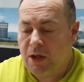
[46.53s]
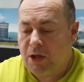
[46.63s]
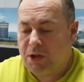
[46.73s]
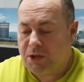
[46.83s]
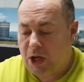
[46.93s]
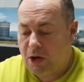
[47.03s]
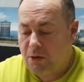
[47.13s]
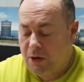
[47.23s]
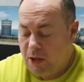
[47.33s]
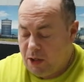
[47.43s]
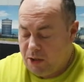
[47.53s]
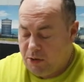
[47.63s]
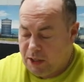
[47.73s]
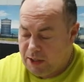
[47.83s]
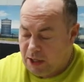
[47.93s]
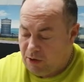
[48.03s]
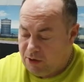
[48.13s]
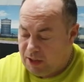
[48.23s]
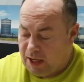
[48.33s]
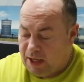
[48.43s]
So you get that on
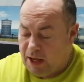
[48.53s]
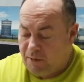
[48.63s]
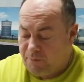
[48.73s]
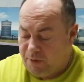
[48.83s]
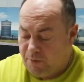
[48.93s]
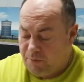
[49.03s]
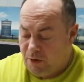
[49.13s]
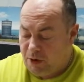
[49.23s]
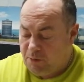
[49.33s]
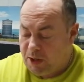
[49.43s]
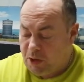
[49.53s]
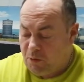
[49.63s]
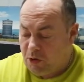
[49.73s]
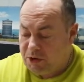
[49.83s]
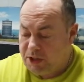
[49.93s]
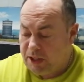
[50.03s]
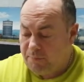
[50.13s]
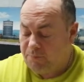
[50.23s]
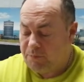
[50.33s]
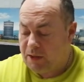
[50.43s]
your layout, find where you want
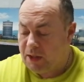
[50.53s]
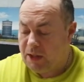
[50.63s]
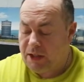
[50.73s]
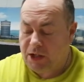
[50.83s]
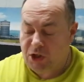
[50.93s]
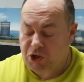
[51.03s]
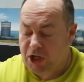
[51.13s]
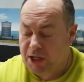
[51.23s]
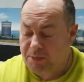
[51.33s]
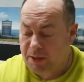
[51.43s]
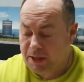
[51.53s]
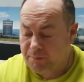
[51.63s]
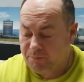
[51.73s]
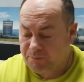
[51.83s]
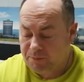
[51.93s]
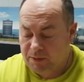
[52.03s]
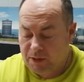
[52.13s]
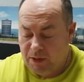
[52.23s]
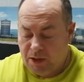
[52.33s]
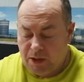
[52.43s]
it, and then you shape it.
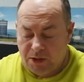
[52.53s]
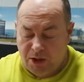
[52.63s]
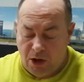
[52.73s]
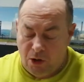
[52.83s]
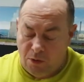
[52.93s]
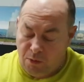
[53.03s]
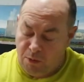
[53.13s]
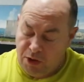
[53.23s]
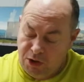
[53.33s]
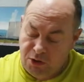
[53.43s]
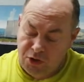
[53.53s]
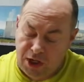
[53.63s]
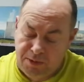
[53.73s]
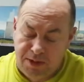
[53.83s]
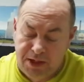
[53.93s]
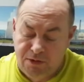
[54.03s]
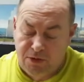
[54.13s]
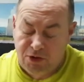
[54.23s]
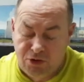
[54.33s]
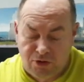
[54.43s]
So when you do shaping near
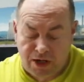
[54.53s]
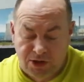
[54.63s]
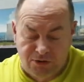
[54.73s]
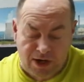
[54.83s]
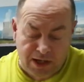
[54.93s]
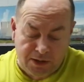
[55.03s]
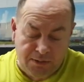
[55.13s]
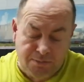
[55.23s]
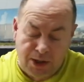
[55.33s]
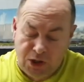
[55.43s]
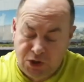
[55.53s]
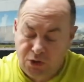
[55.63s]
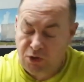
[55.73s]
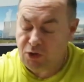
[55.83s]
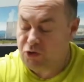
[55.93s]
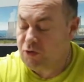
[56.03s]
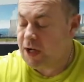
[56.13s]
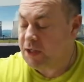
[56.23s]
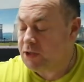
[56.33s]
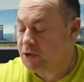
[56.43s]
a train track, make sure your
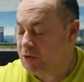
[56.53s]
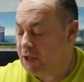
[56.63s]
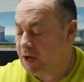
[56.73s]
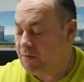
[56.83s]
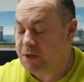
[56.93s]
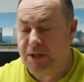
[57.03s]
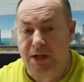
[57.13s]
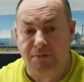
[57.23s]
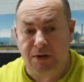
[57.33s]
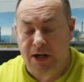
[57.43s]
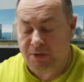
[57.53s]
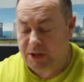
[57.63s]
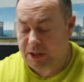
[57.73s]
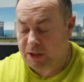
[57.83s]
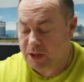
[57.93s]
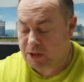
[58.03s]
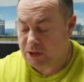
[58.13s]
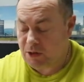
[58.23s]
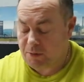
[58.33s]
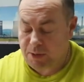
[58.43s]
train's got coverage to get round it, because a
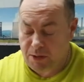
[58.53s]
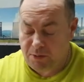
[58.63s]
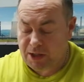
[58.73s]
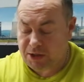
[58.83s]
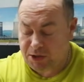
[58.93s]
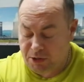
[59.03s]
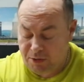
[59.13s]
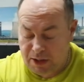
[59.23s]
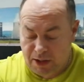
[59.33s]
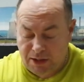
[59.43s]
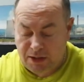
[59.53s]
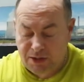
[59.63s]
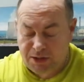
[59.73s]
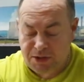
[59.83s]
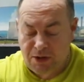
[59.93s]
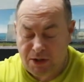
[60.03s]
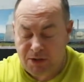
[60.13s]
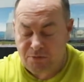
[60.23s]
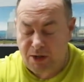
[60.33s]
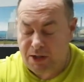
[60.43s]
lot of people actually do it and then decide
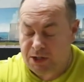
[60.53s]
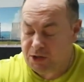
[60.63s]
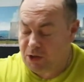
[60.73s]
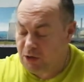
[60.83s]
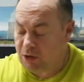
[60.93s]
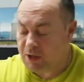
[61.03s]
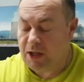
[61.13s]
to run their stock